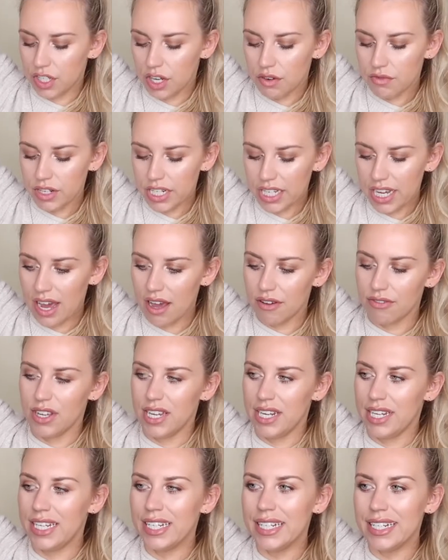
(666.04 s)
I don't really have
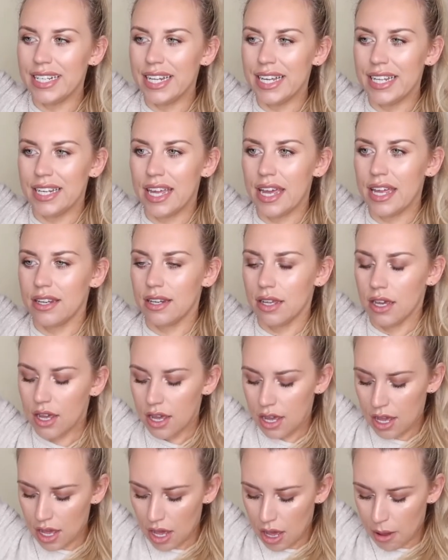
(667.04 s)
any linen
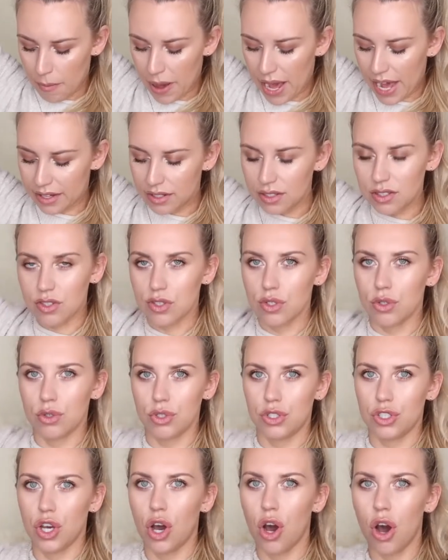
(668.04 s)
pants
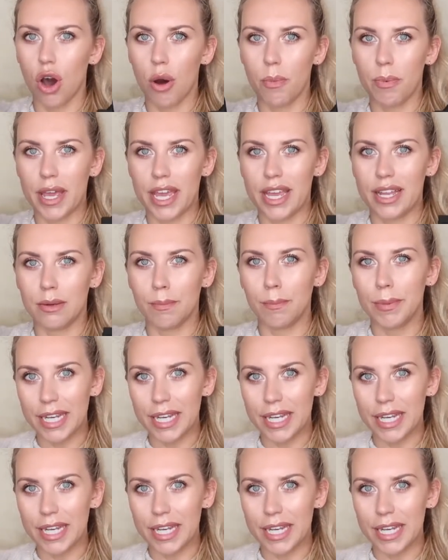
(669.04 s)
or top in